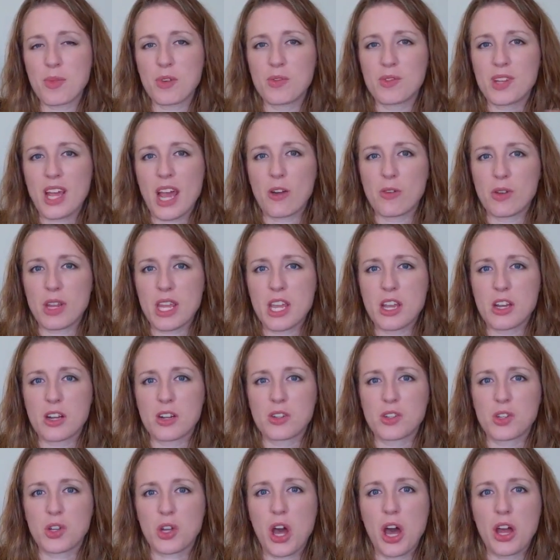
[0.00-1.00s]
After we moved
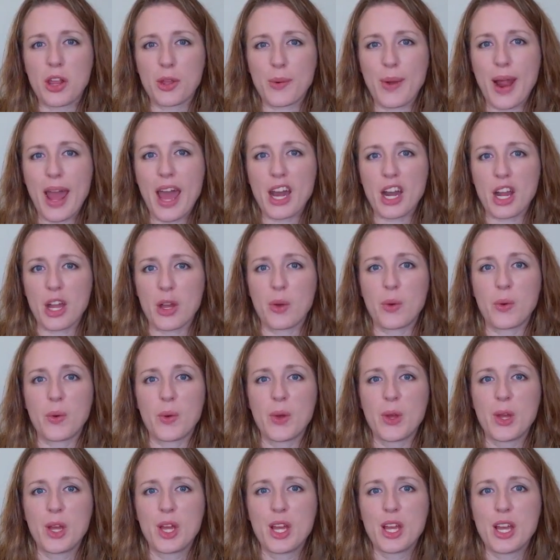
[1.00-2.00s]
out here to
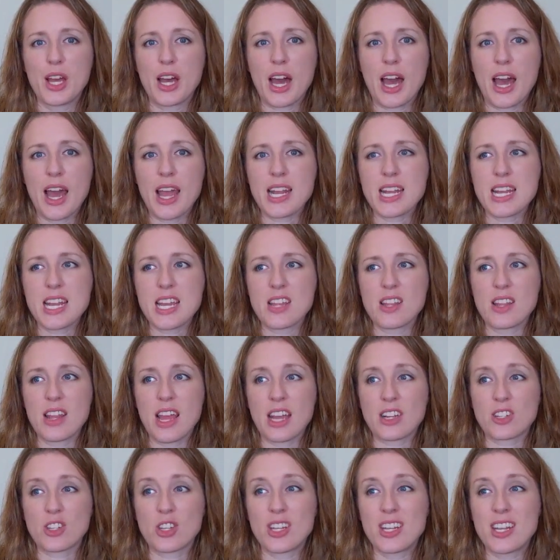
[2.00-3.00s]
Colorado,
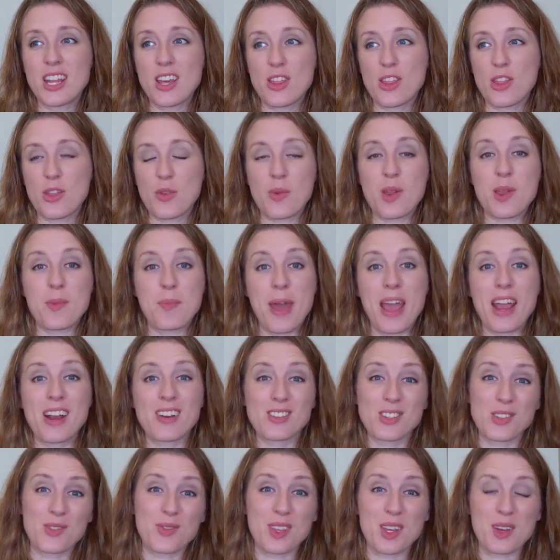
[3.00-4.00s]
I actually knit
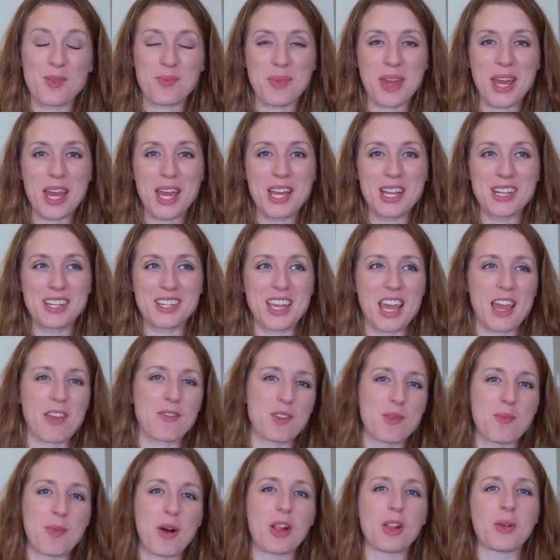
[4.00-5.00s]
3 pairs of them
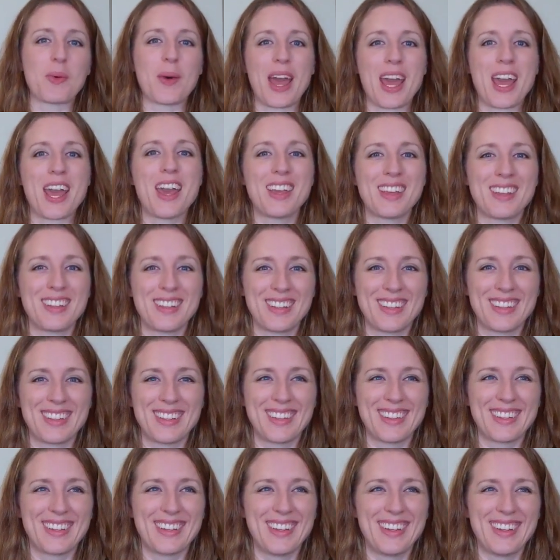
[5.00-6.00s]
and gave them all away.
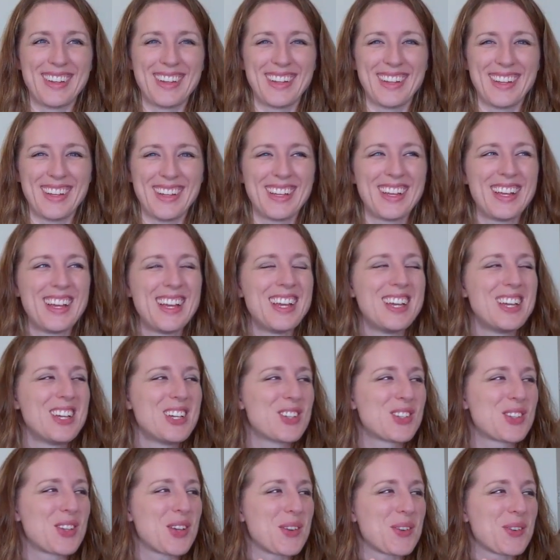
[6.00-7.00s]

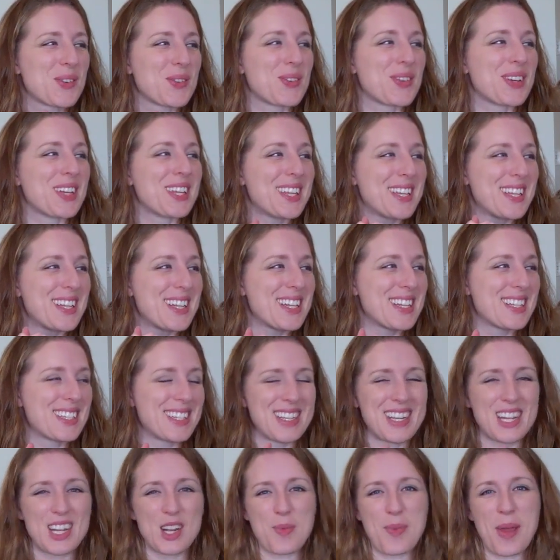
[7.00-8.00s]
So I
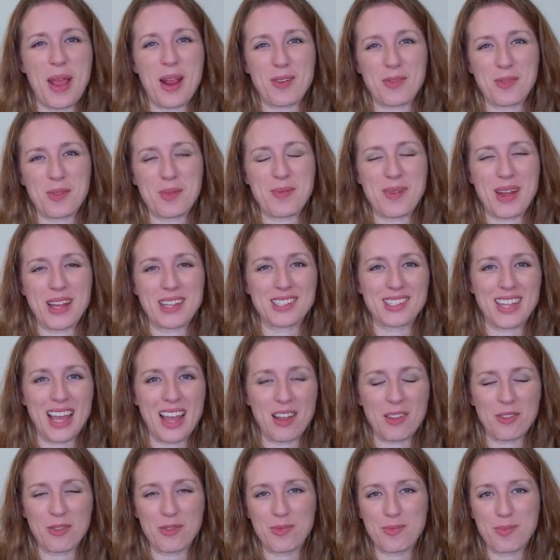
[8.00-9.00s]
really need to knit a pair for
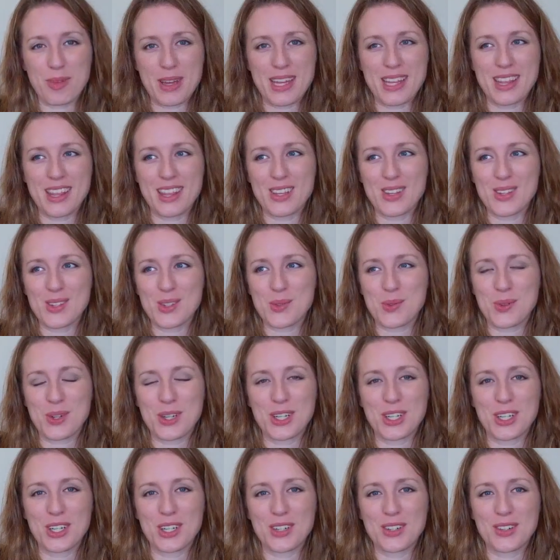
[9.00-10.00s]
myself, but
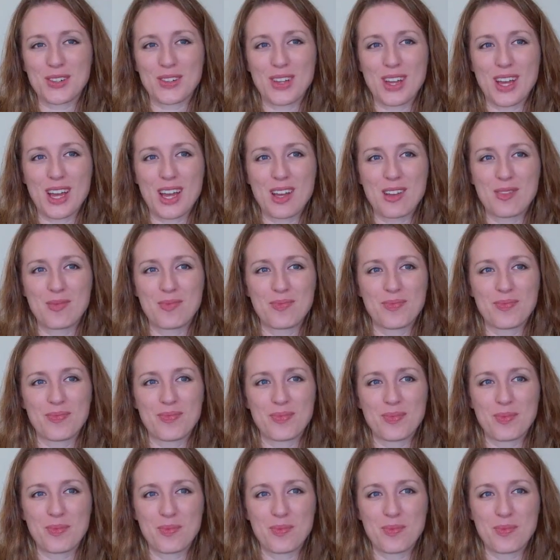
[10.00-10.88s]
those were